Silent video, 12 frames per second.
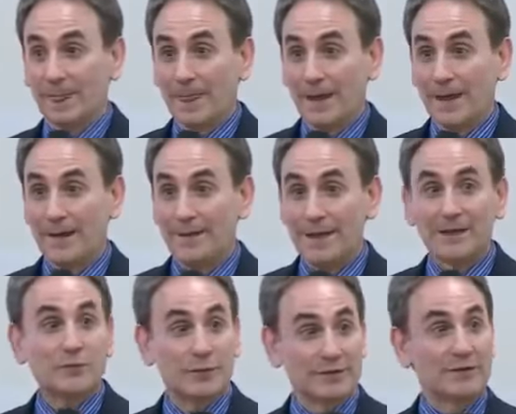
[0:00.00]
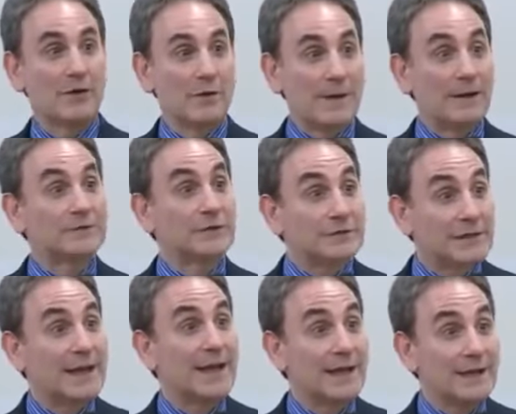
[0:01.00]
and that's what it's all about. So
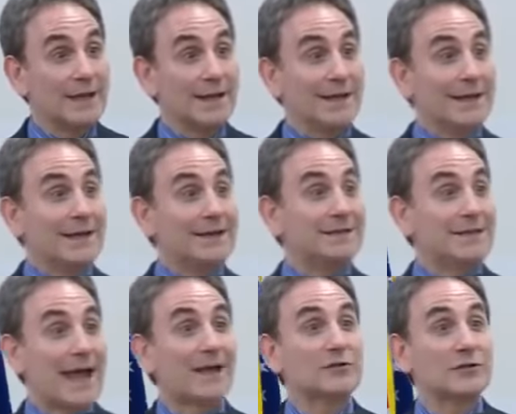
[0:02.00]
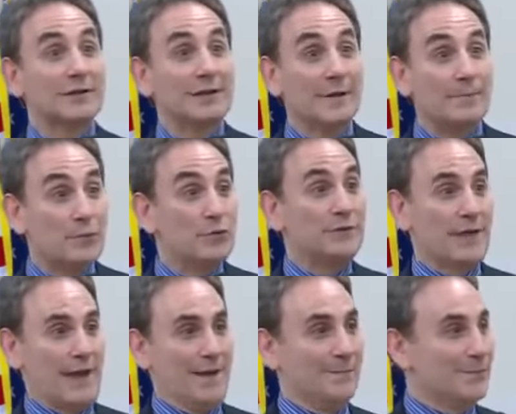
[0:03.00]
today is actually a boot
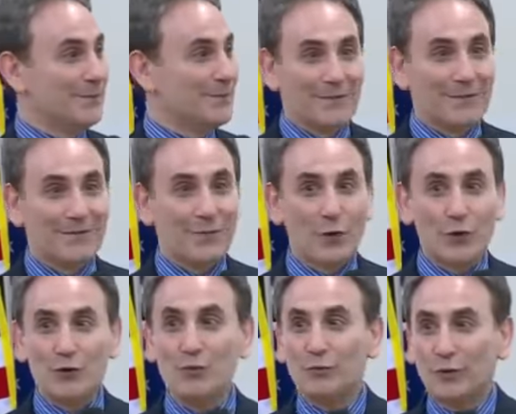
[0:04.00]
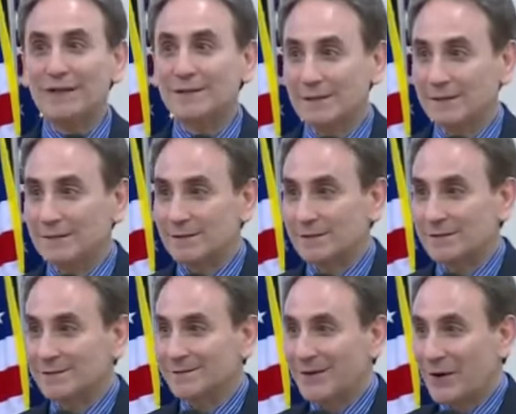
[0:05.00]
camp for new presidents
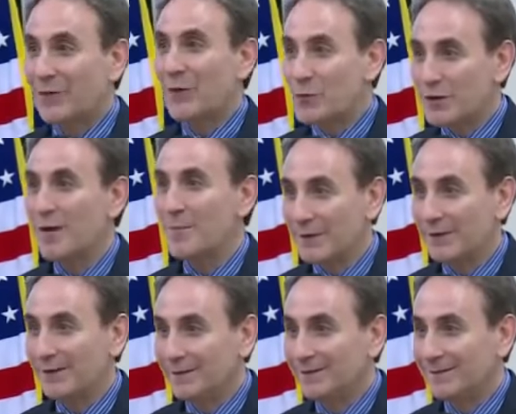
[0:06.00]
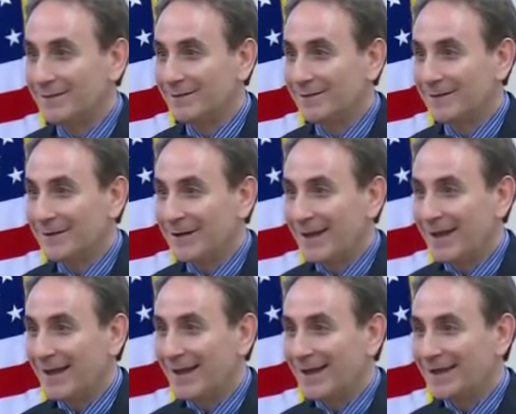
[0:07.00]
of our own company.
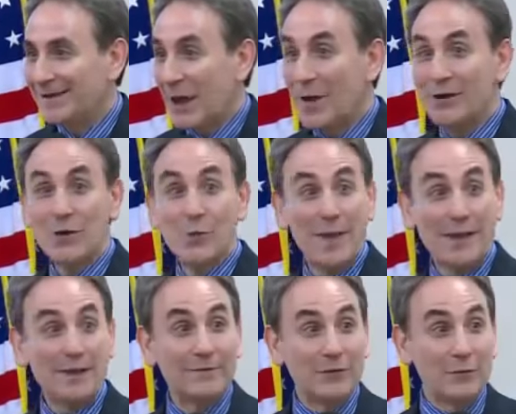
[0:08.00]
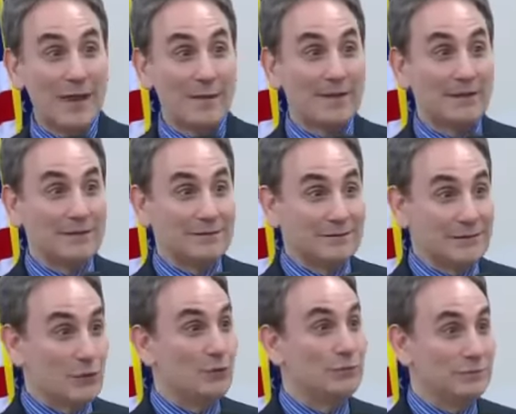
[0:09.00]
Now, I know many of you may be
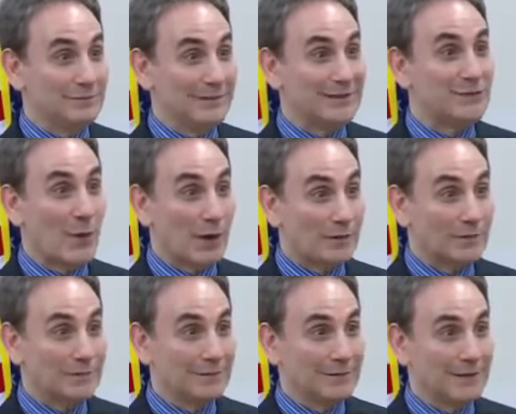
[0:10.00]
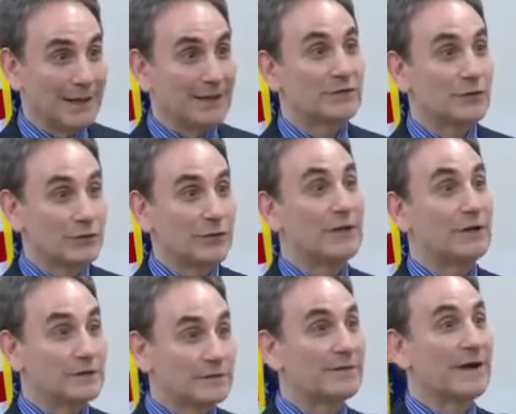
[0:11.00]
new as well, and so you're here
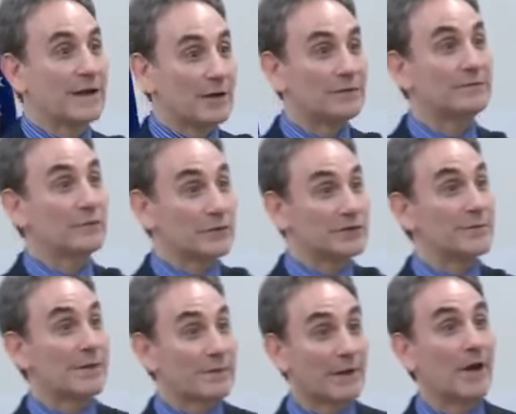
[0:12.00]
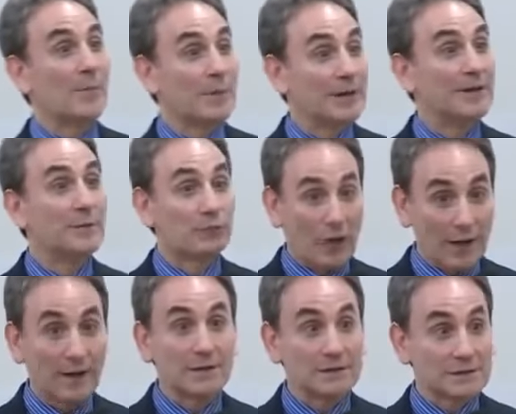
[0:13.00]
to find out first about the company and the
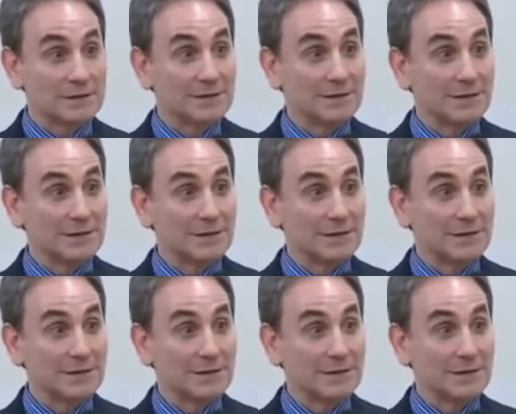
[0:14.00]
products